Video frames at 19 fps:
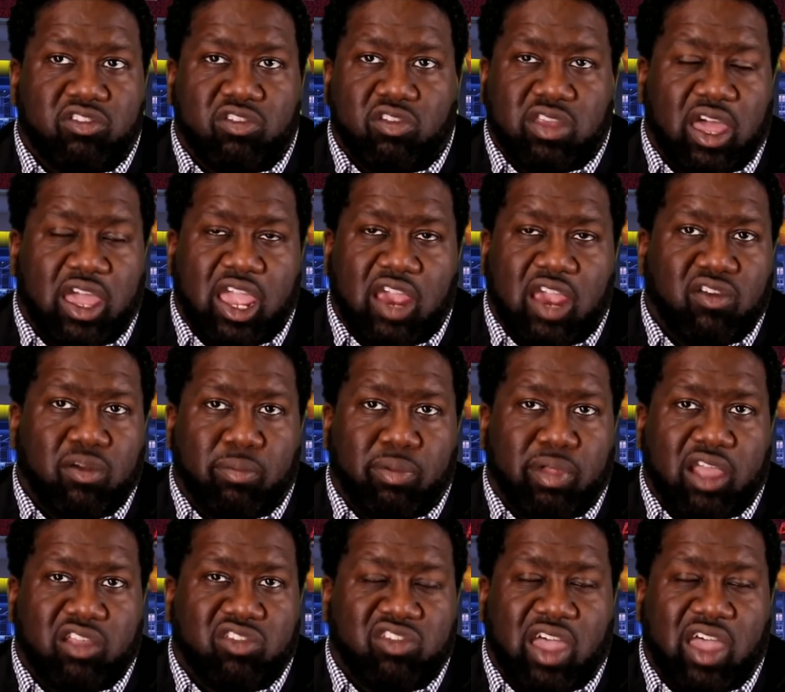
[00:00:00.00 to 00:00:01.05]
So not every
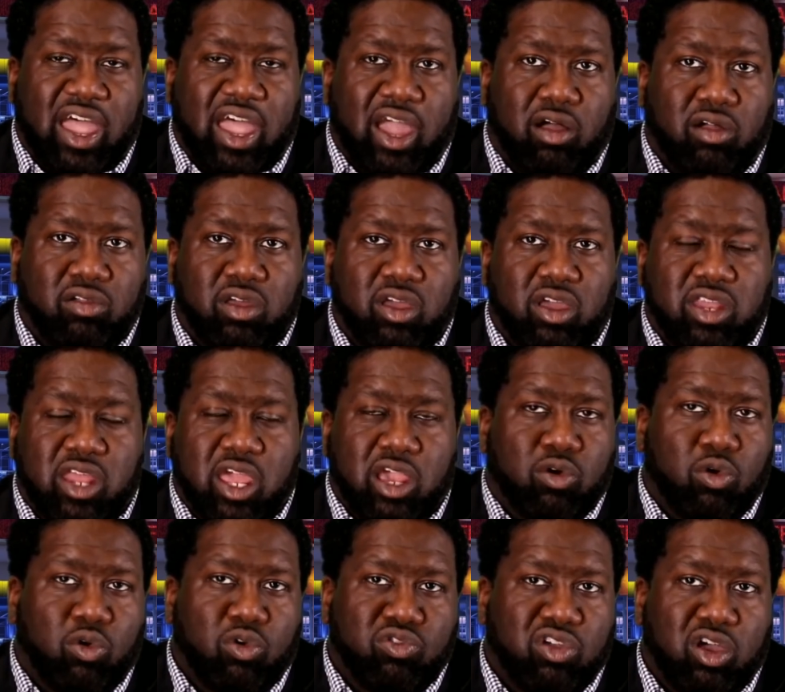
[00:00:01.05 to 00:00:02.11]
black child that
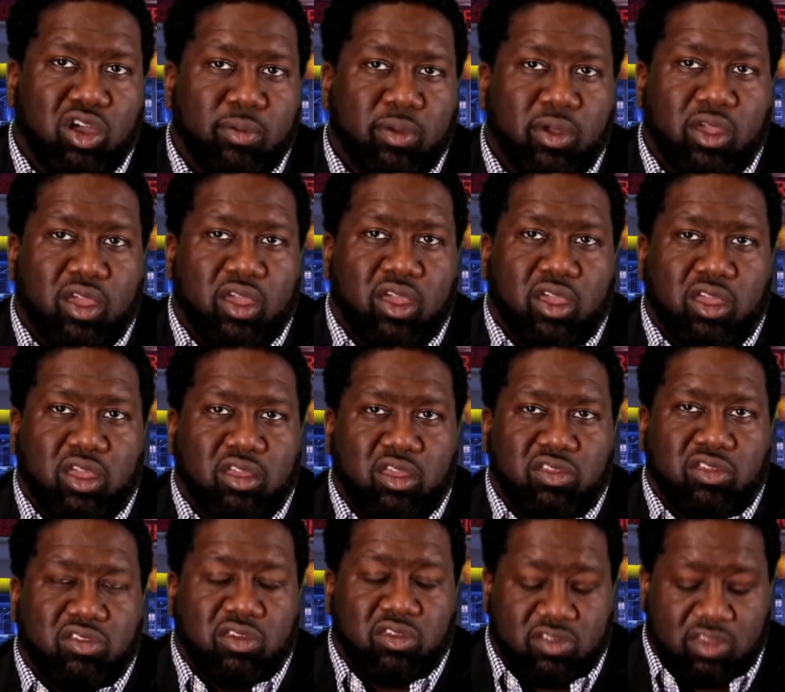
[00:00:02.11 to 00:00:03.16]
grows up
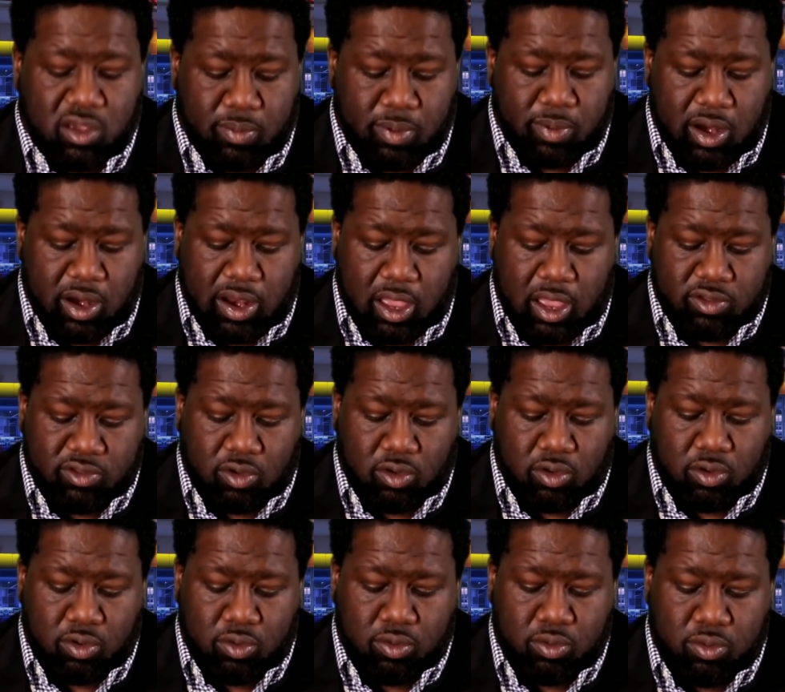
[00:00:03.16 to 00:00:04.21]
is in a single parent
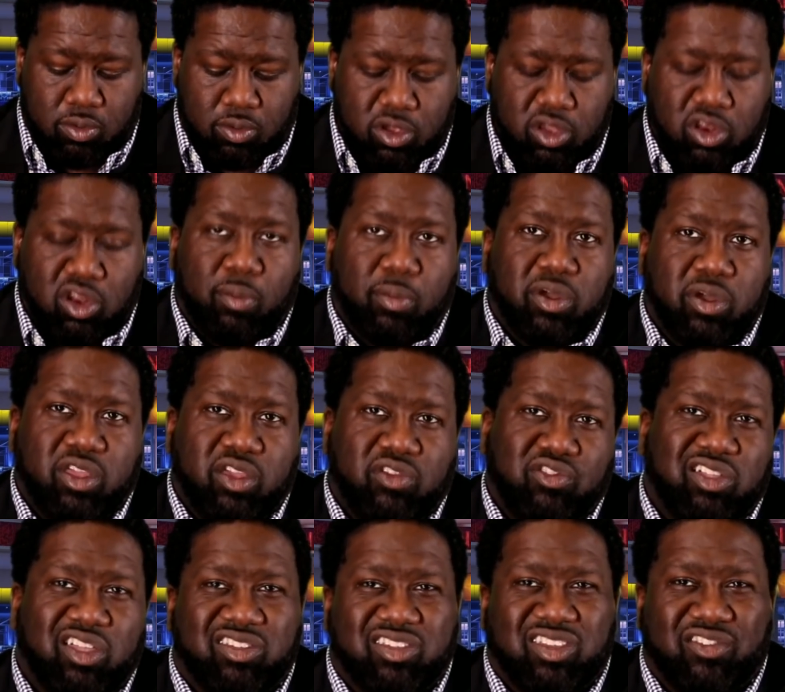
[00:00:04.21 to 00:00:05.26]
household. You know, but
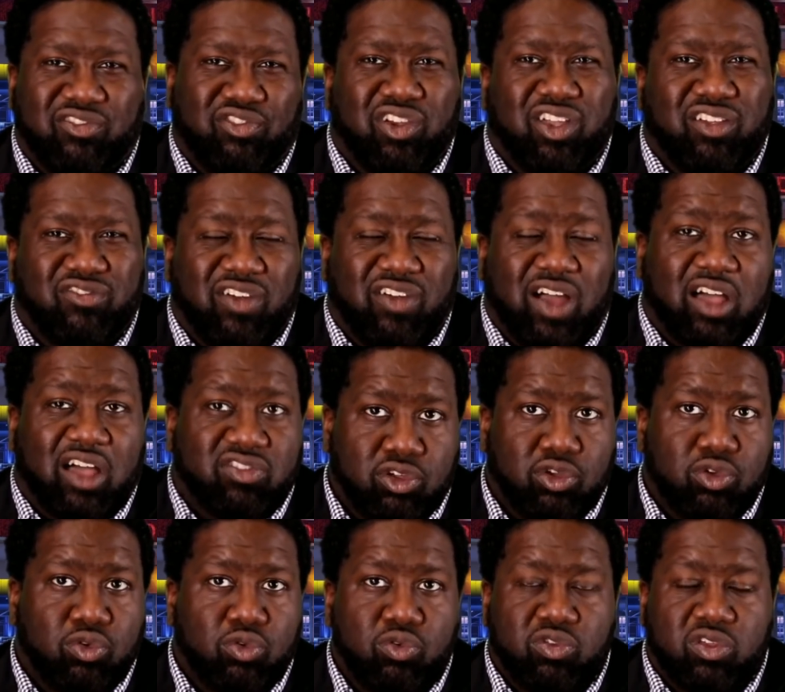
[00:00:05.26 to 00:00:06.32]
you listen to freaking Fox
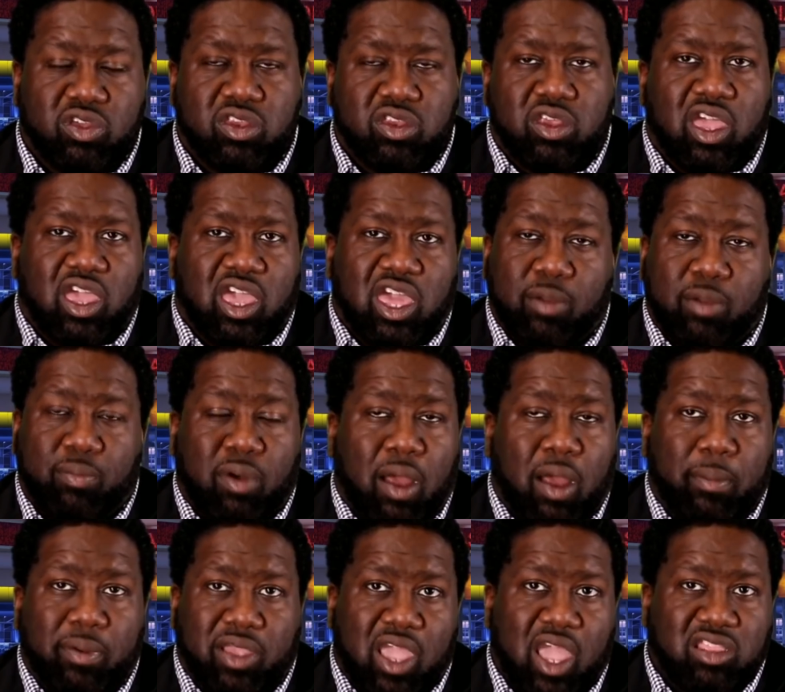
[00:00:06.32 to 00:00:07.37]
News and any
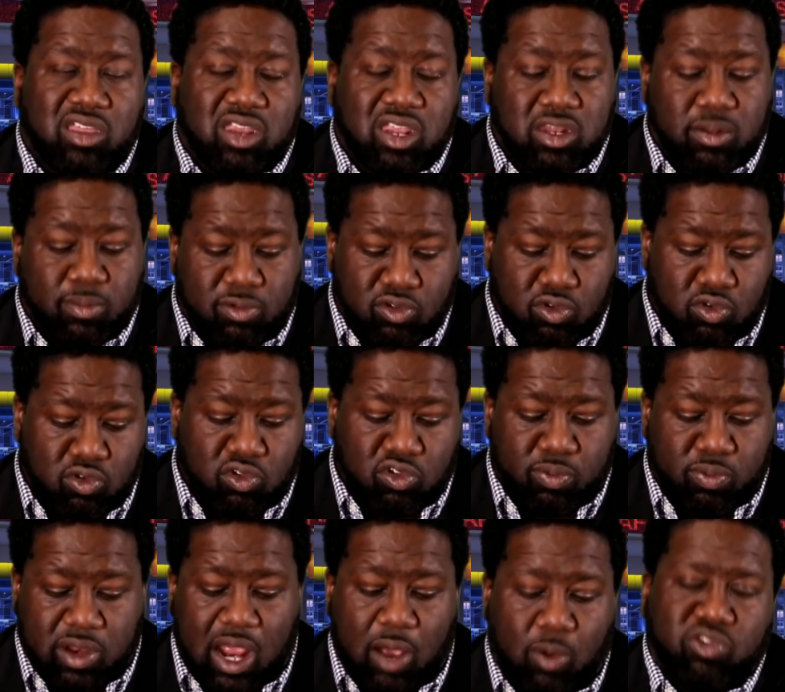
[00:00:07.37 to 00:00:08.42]
propaganda that the
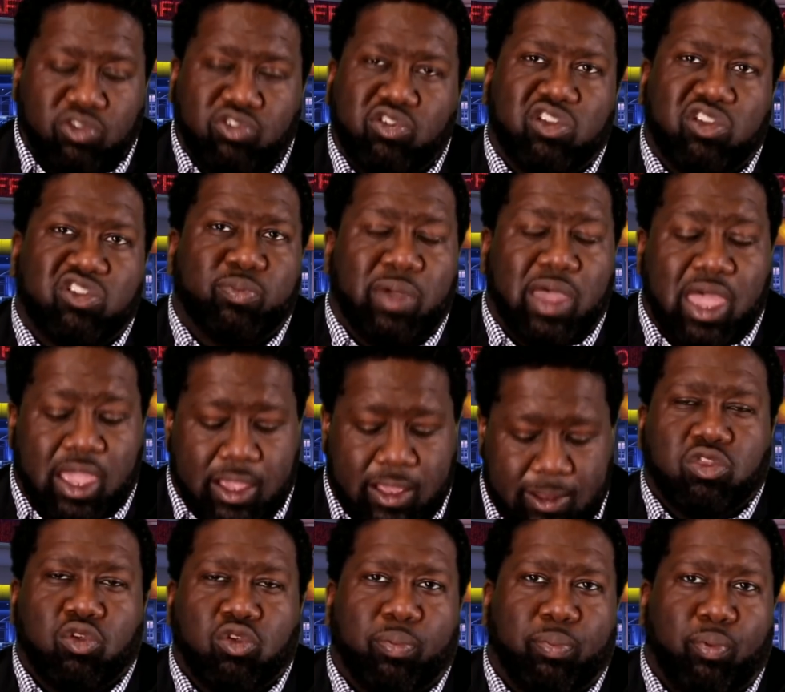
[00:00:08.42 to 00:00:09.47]
Bazungus put out, what you
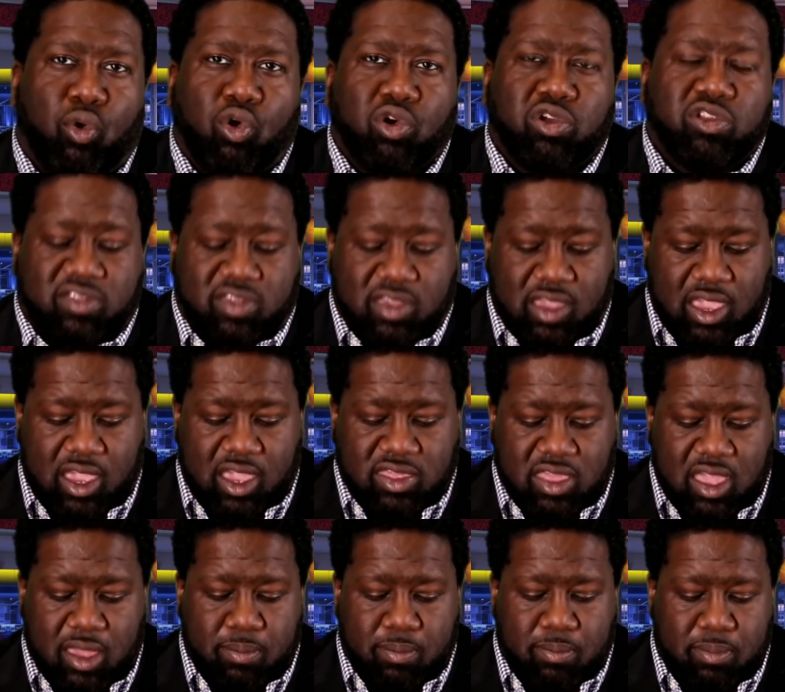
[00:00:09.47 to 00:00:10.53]
expect? The report
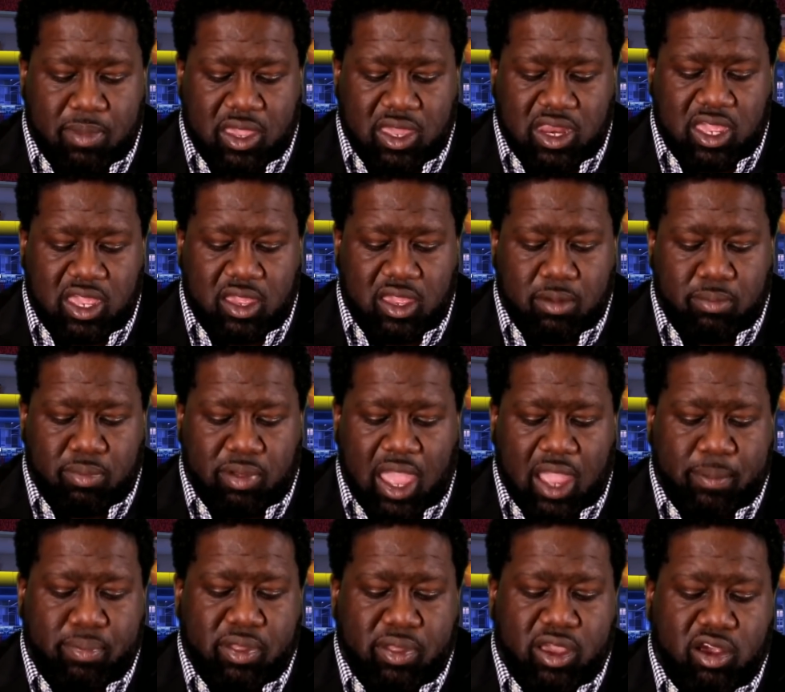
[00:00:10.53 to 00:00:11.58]
said that many
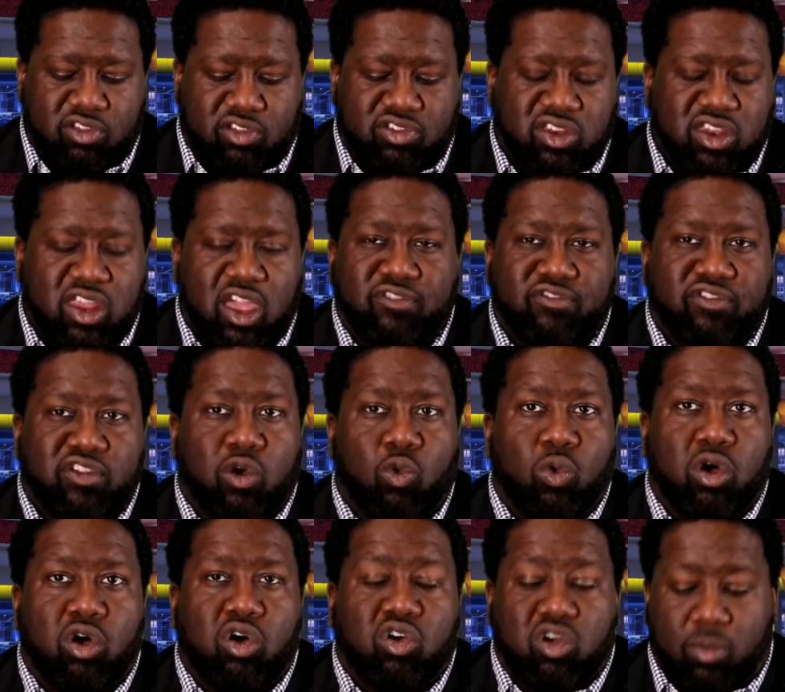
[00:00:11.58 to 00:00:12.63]
black players did not feel
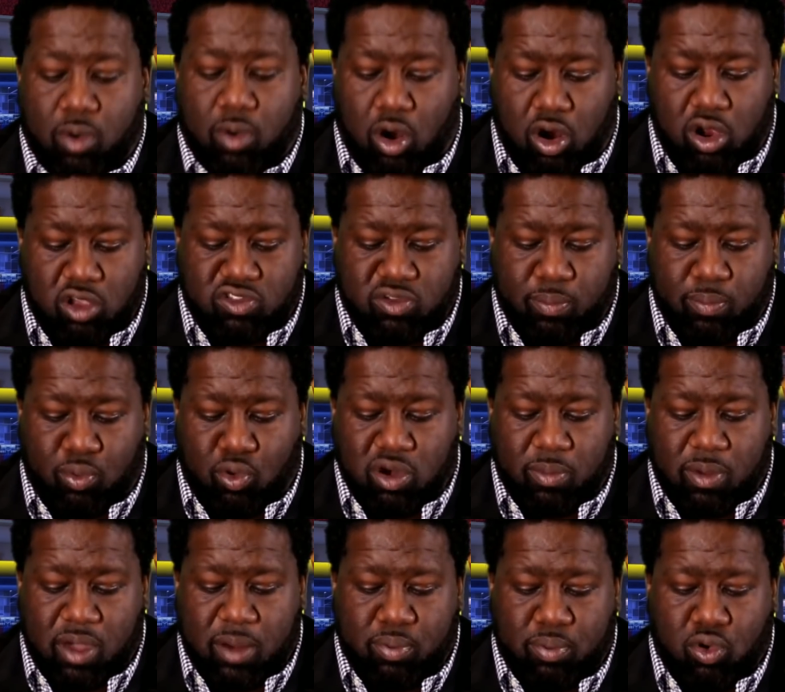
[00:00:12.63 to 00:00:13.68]
welcome or
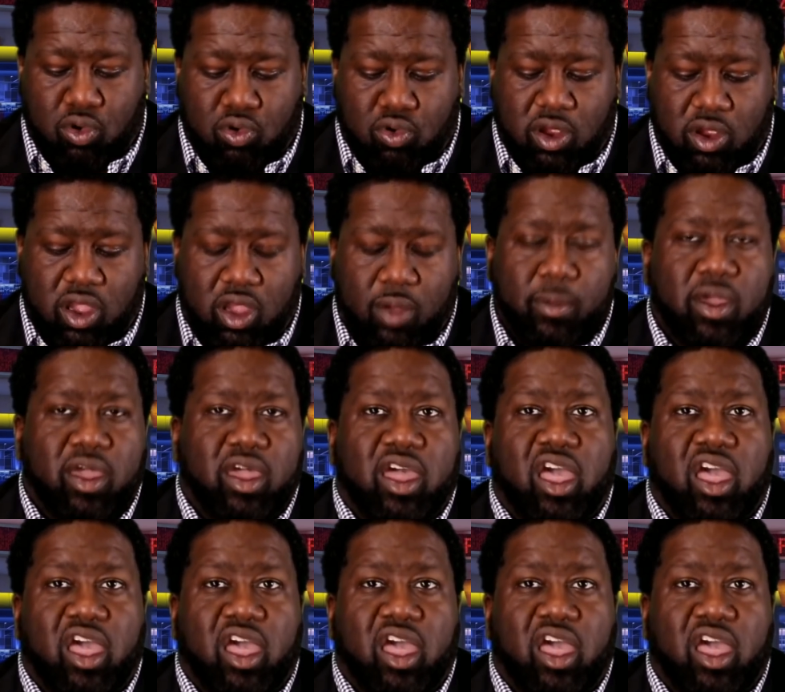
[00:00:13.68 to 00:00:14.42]
supported by the program.